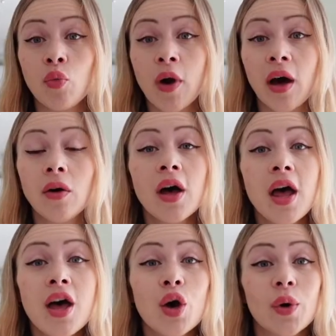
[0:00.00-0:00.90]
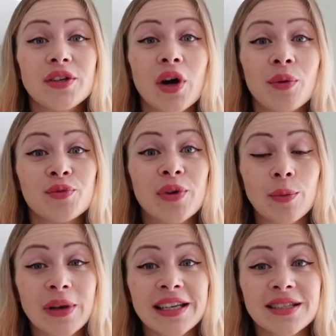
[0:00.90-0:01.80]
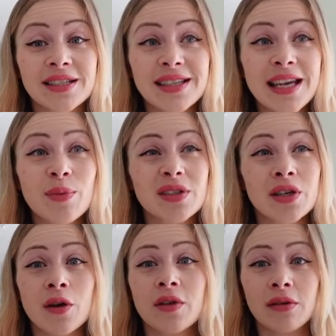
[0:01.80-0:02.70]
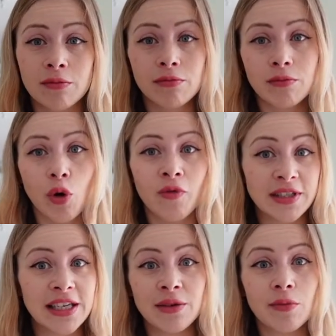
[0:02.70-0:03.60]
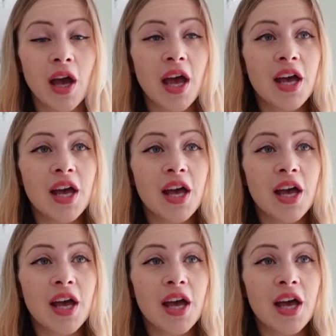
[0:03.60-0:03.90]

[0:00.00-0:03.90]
well, which I was really pleased to see because I know that obviously